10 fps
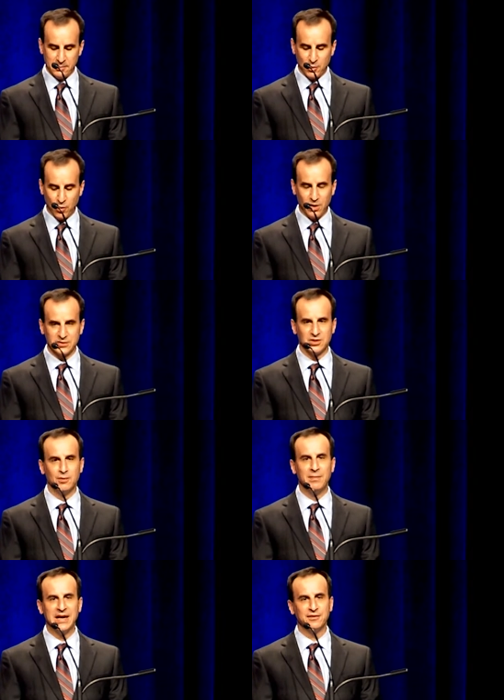But we're also a
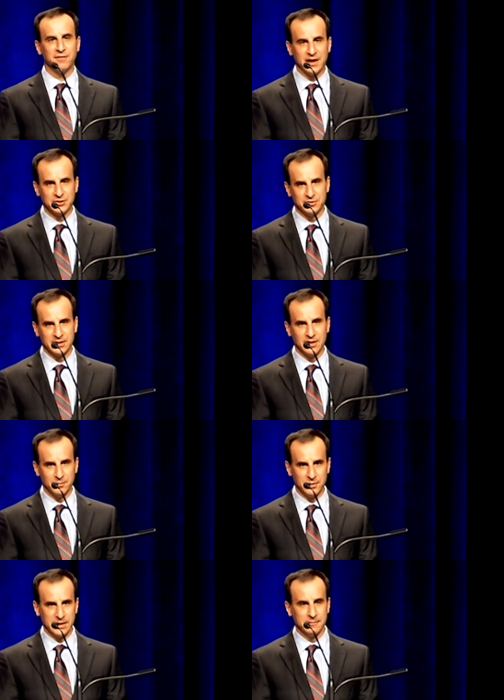manufacturing
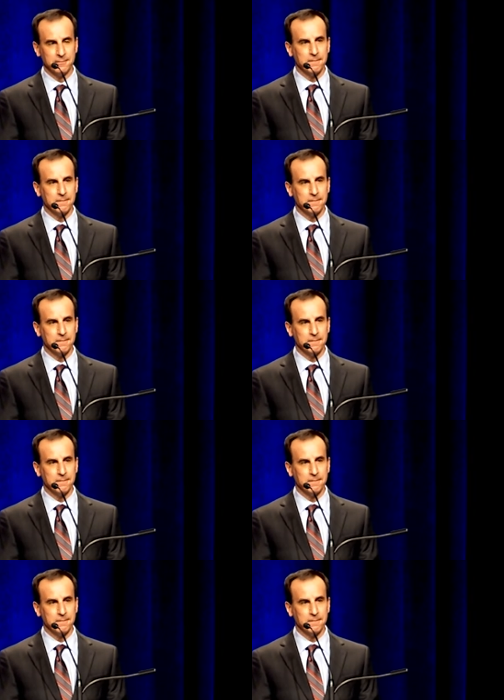company.